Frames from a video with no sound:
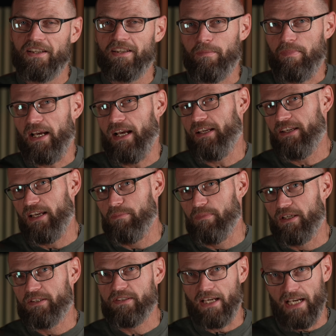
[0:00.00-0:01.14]
the pancake
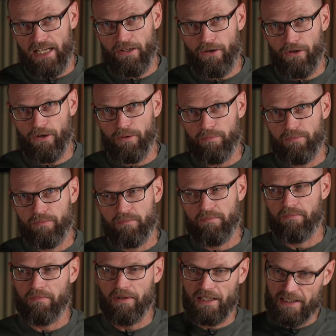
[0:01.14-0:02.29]
mix at home,
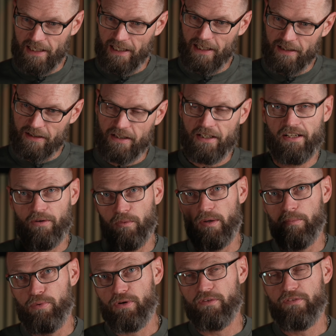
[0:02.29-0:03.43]
again in a
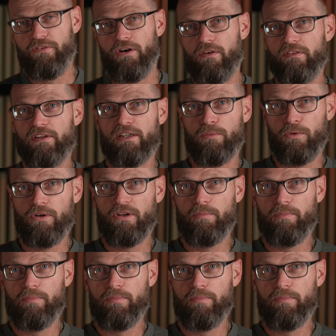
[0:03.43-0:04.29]
1.5 litre water